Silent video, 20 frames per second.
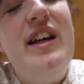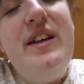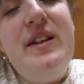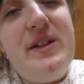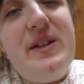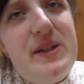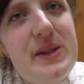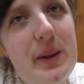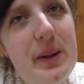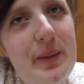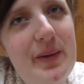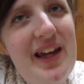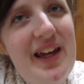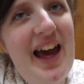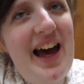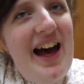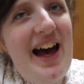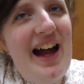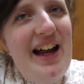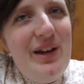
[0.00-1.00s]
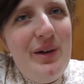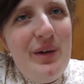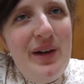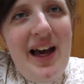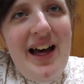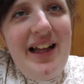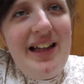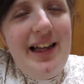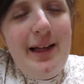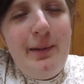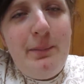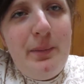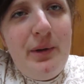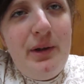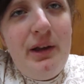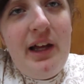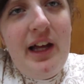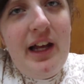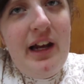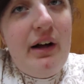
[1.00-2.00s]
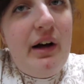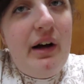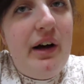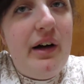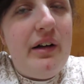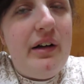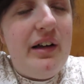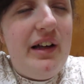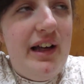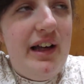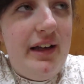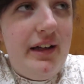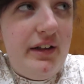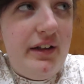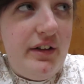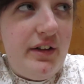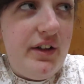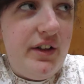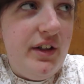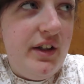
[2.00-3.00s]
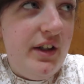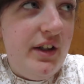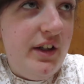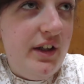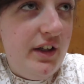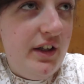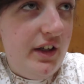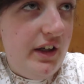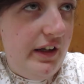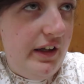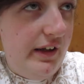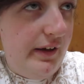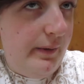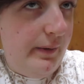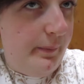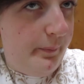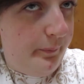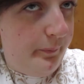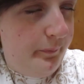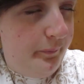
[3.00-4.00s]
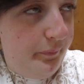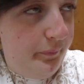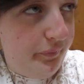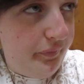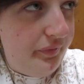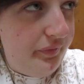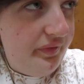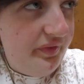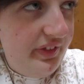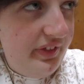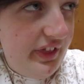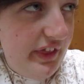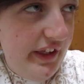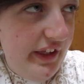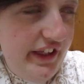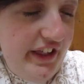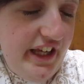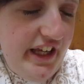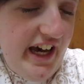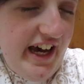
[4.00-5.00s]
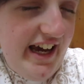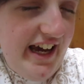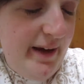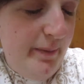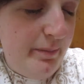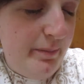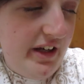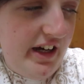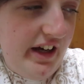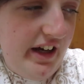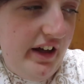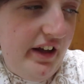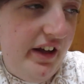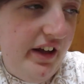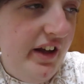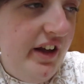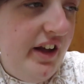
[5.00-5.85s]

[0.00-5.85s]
So yeah, I do not like bullying at all, and um, yeah, I'm not